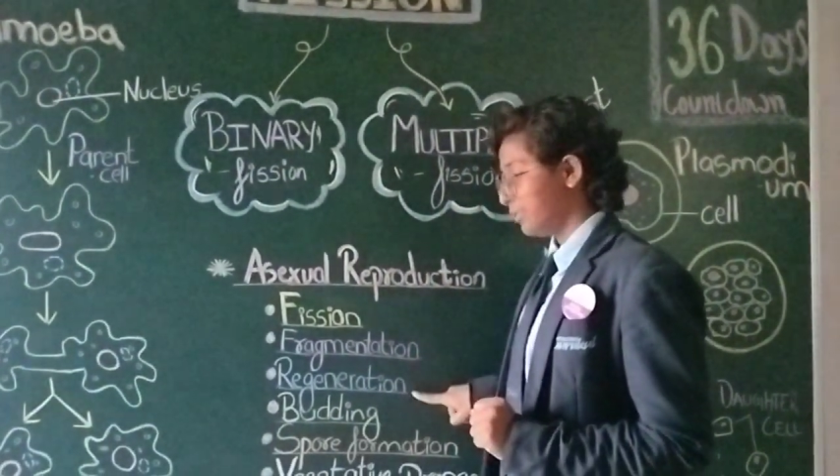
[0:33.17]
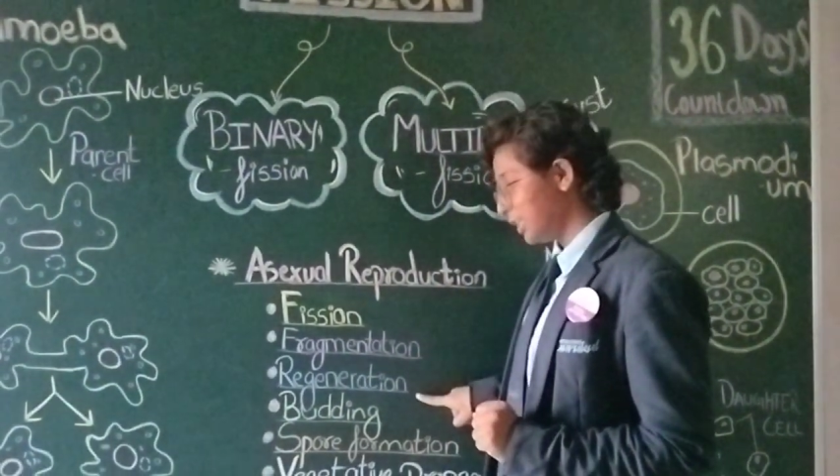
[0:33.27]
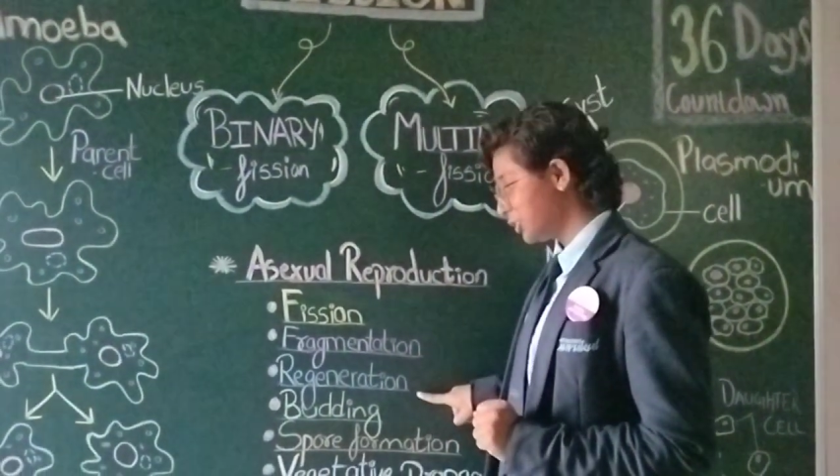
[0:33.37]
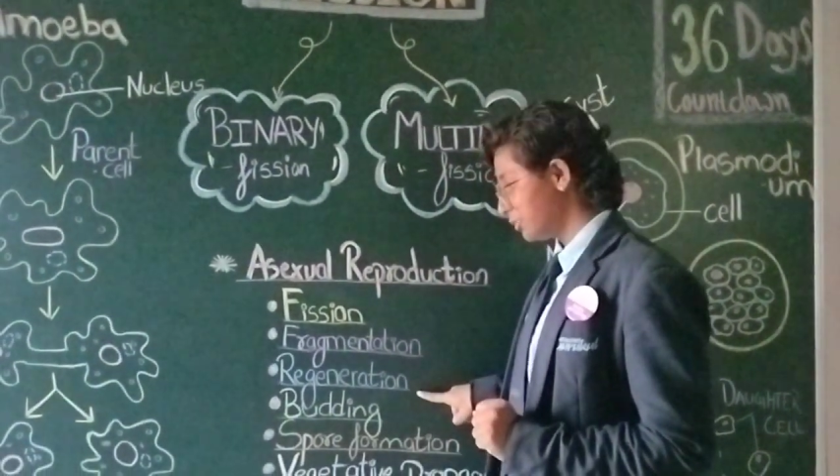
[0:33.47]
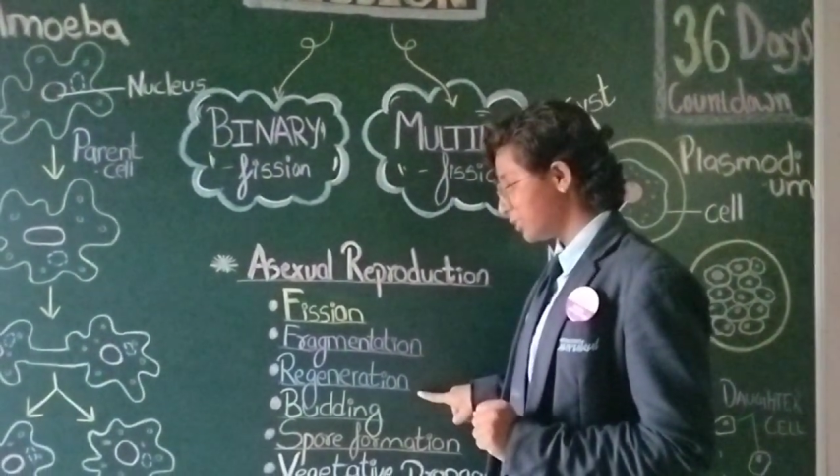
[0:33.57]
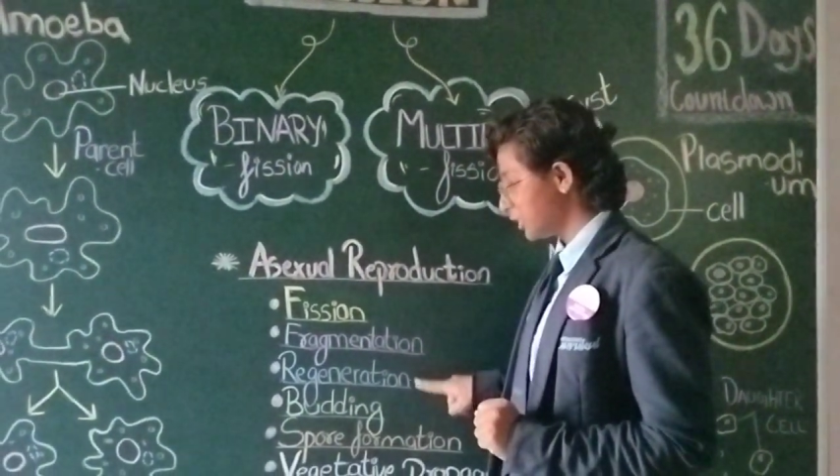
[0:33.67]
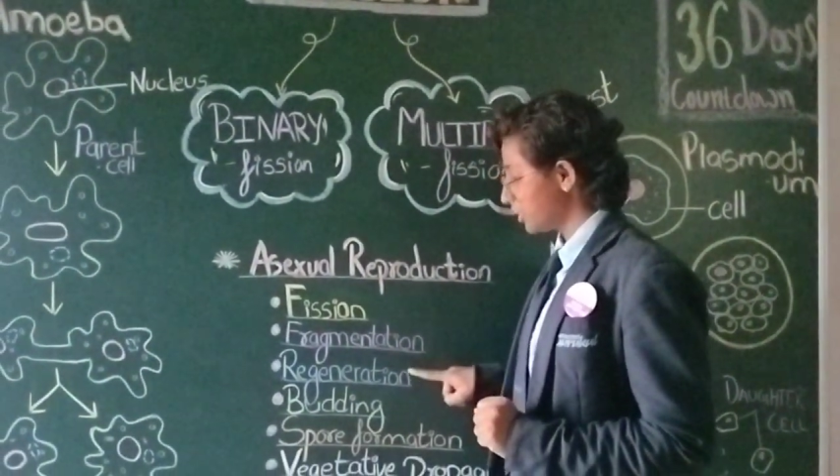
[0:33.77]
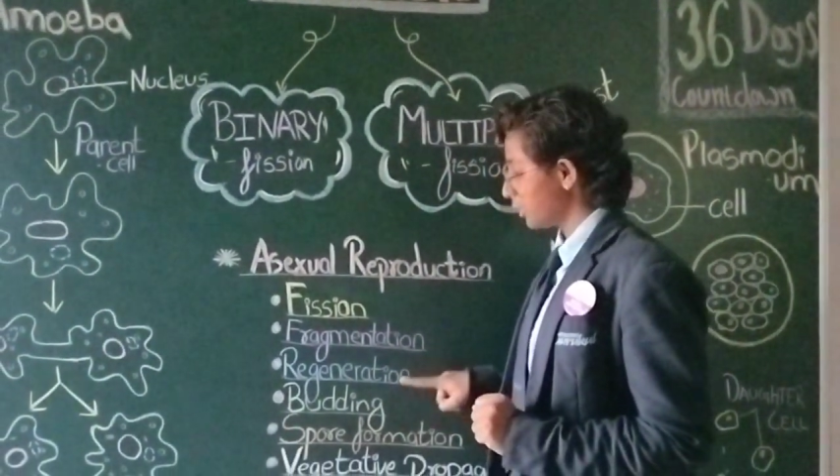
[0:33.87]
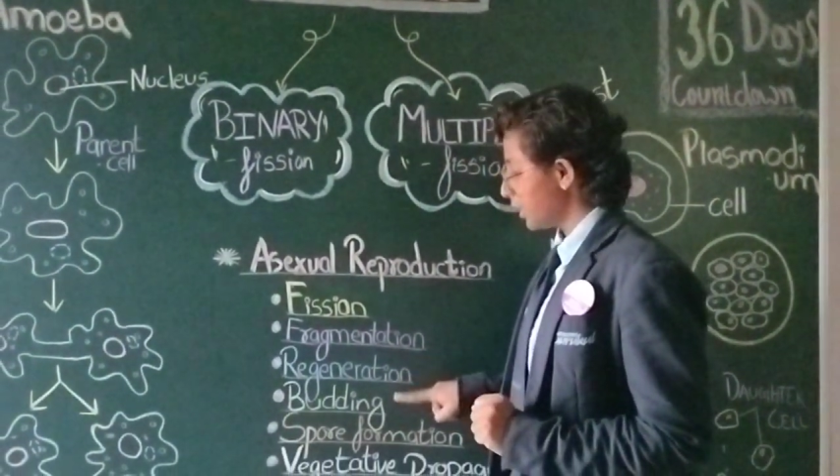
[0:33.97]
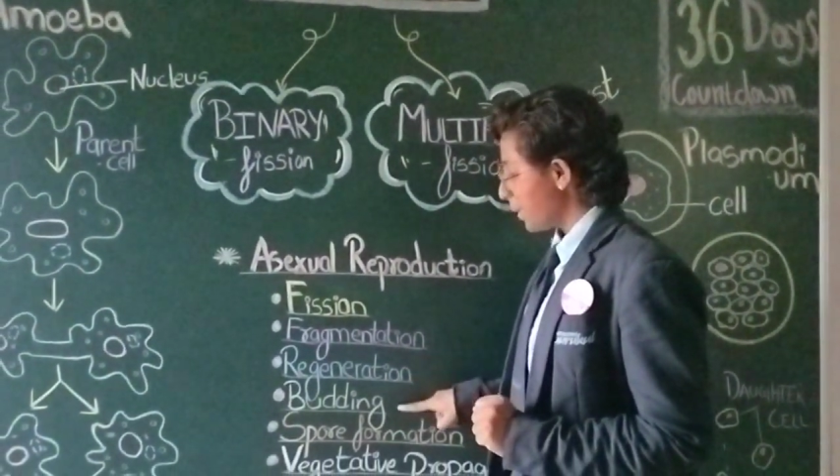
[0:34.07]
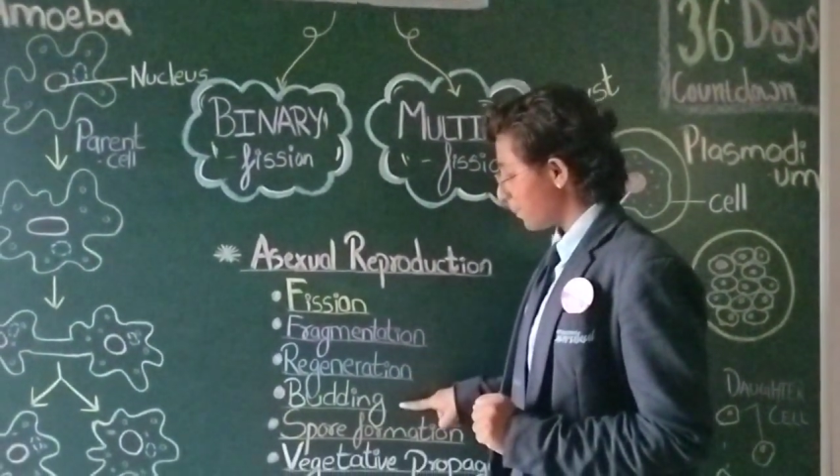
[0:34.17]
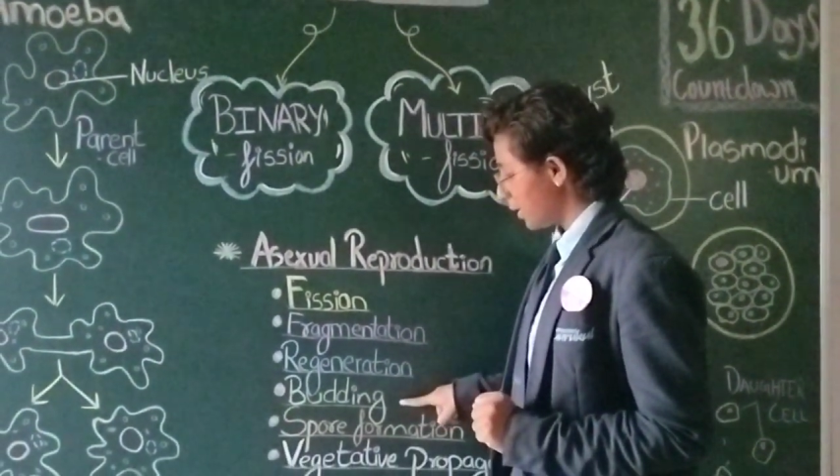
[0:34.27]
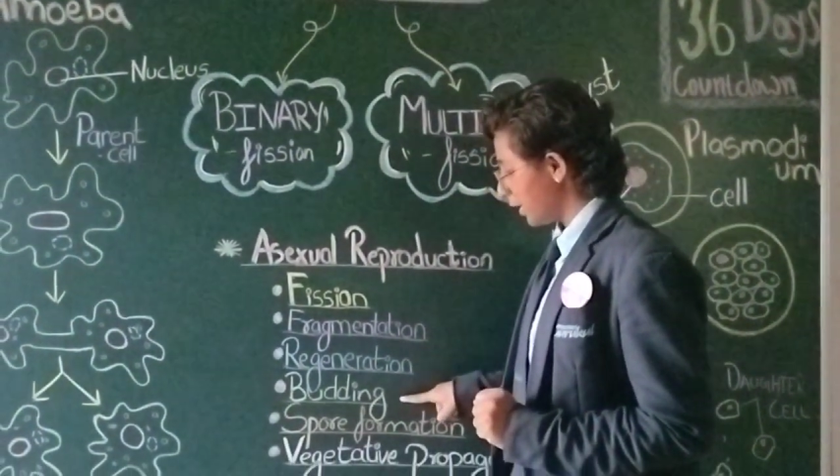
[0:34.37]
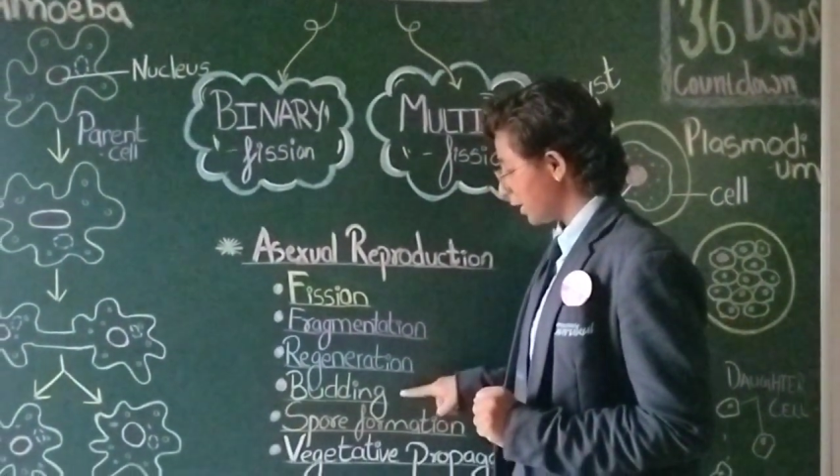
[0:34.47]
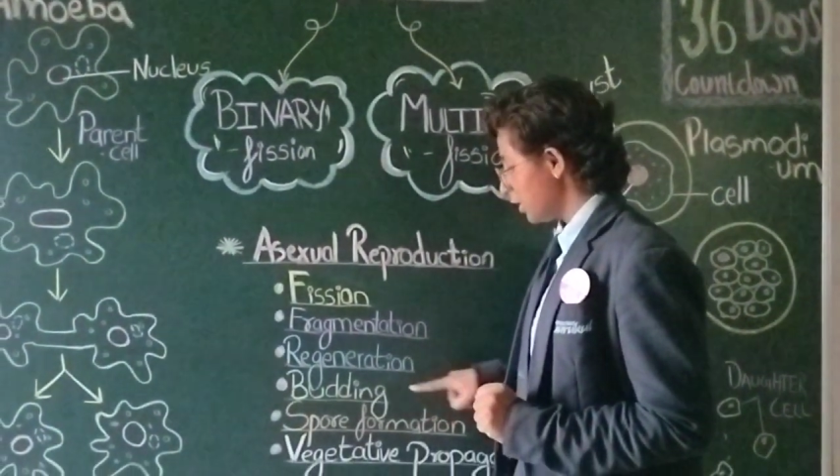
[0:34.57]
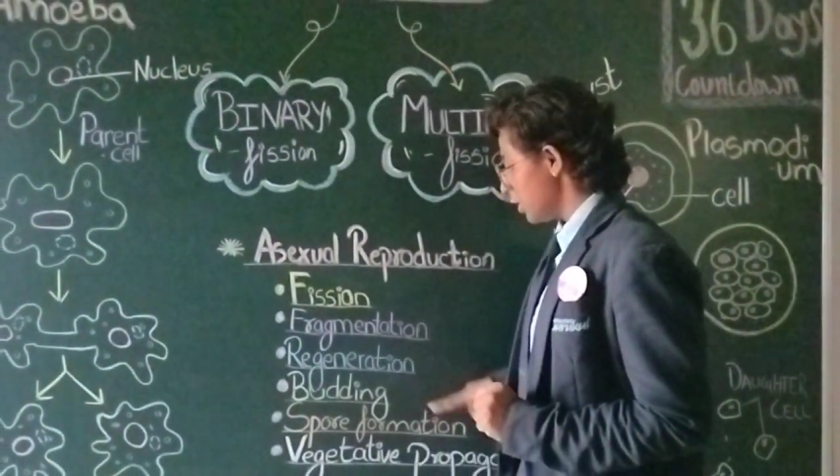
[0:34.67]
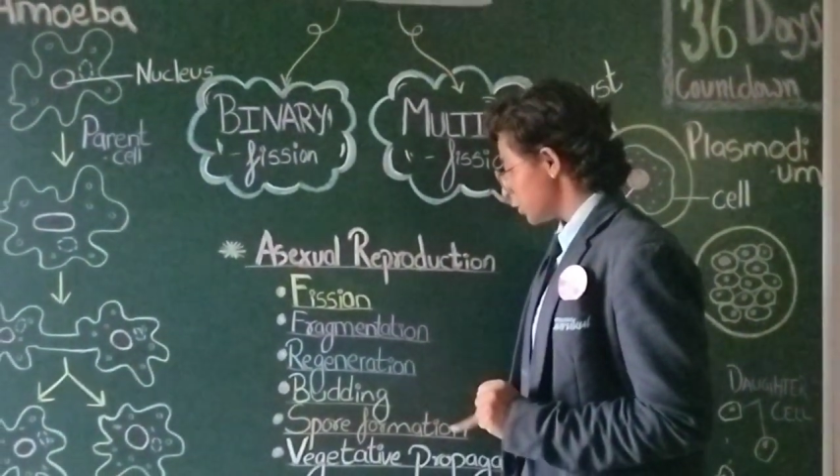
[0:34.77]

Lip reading: regeneration, budding,